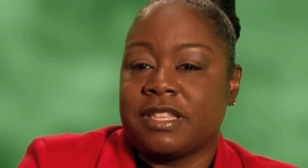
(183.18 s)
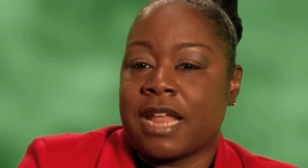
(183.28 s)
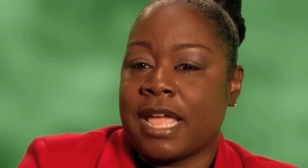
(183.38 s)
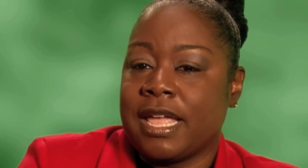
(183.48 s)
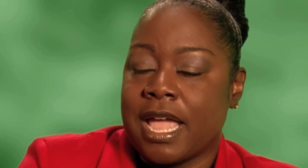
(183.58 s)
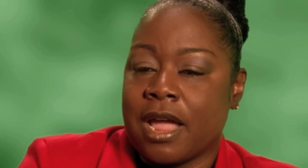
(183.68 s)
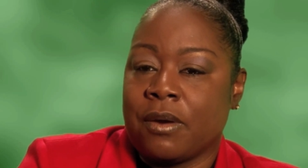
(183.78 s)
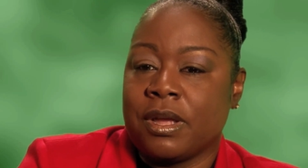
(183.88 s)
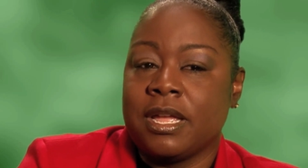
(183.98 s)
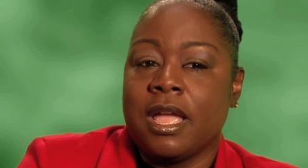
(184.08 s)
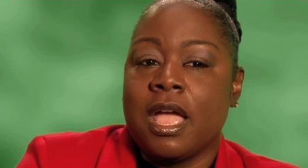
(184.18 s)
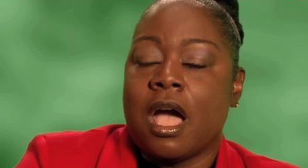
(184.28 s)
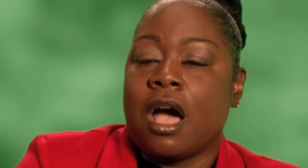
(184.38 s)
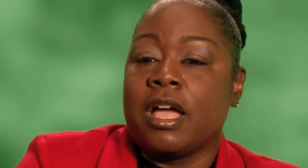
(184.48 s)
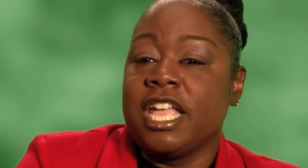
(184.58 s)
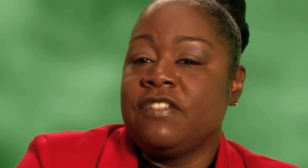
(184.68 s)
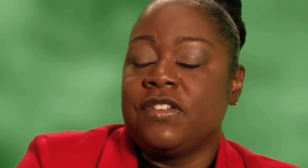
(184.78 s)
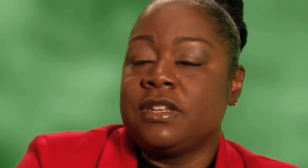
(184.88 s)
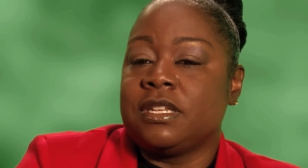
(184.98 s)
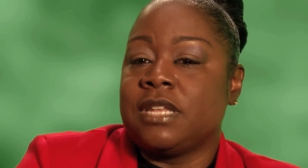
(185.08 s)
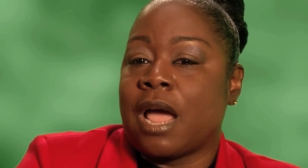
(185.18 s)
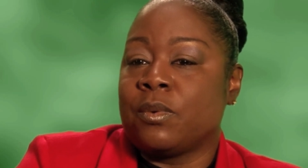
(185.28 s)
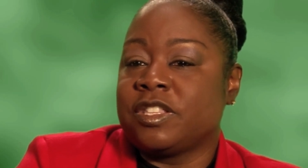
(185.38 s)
that I carried, uh, even not